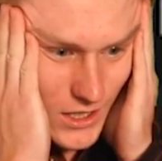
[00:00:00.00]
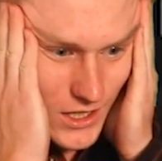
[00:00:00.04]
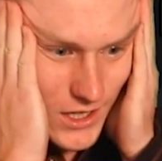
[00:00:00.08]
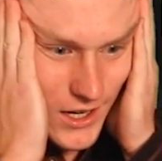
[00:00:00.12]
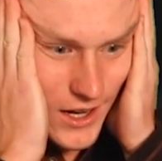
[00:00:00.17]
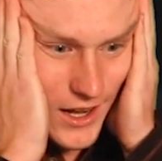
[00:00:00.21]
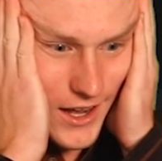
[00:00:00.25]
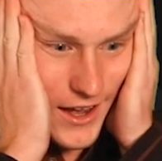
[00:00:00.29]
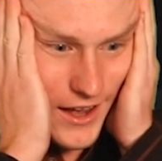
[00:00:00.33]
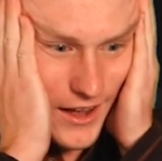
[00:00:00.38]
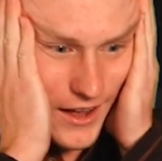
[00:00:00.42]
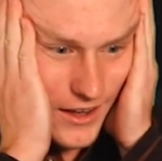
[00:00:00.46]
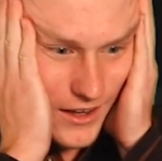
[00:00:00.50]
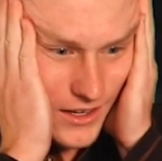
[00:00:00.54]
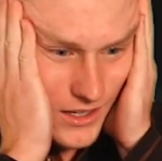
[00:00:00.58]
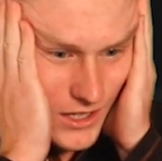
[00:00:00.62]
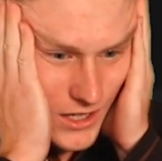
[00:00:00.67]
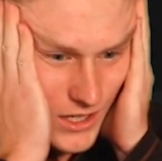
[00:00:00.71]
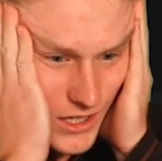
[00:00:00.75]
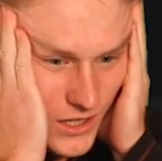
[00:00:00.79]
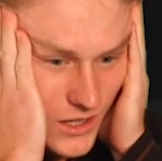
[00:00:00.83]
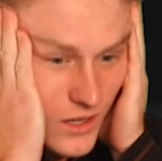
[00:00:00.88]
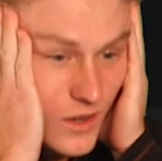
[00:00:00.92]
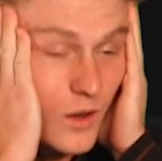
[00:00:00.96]
Ah,
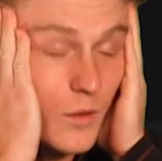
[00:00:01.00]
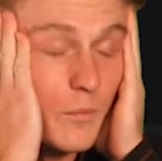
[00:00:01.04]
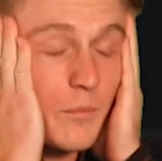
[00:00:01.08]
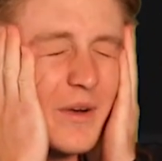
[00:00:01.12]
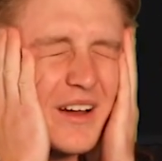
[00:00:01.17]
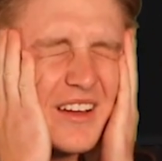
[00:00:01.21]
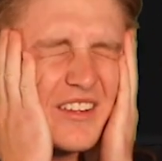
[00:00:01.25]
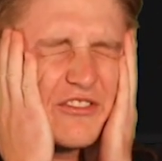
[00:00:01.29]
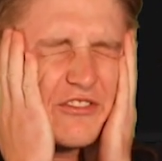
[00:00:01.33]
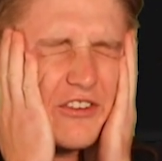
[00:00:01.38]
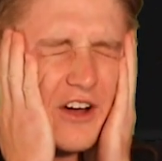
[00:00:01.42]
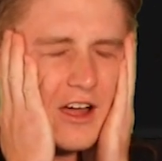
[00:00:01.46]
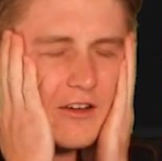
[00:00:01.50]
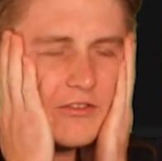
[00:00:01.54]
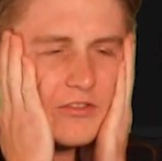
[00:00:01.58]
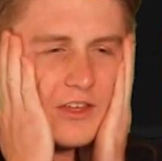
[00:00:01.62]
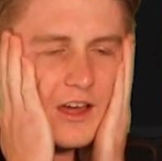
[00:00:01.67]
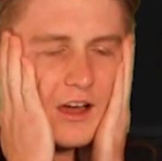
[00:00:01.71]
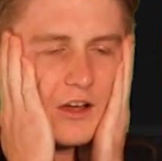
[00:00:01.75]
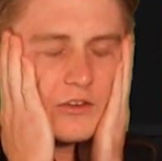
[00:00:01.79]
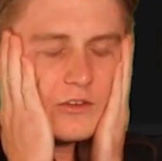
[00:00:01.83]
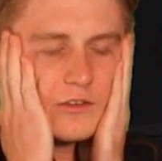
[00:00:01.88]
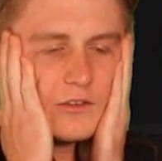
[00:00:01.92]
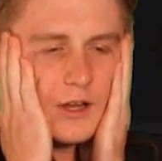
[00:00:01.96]
uh, my
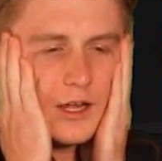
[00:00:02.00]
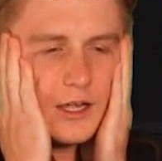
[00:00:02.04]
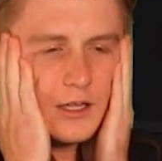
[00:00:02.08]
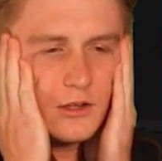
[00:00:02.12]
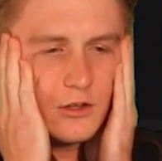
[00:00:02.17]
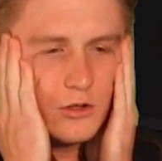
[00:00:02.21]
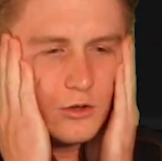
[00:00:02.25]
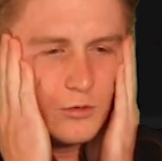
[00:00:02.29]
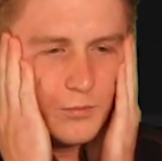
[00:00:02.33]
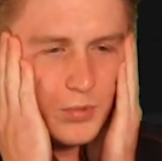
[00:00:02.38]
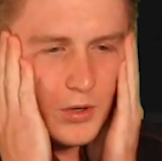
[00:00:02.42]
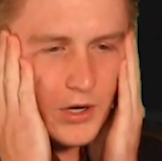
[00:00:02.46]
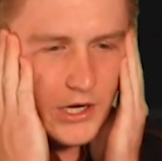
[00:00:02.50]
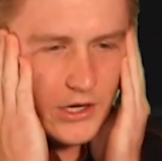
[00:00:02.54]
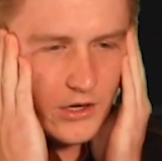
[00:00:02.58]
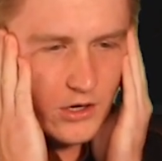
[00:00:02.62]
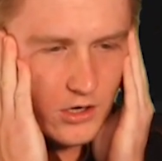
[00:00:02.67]
5,000 IQ brain